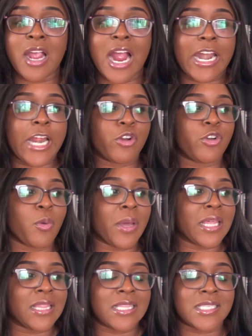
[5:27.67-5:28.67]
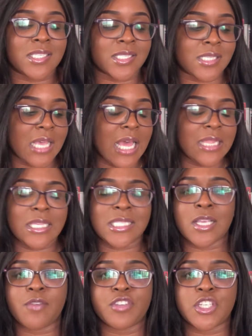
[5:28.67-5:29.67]
and I don't know whether this is the
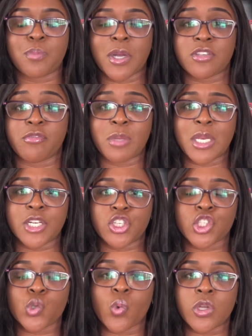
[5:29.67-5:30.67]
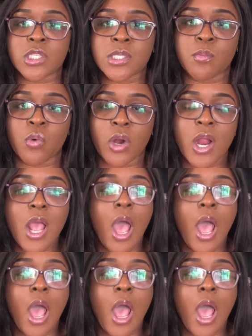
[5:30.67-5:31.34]
selfish part of me that just wants more,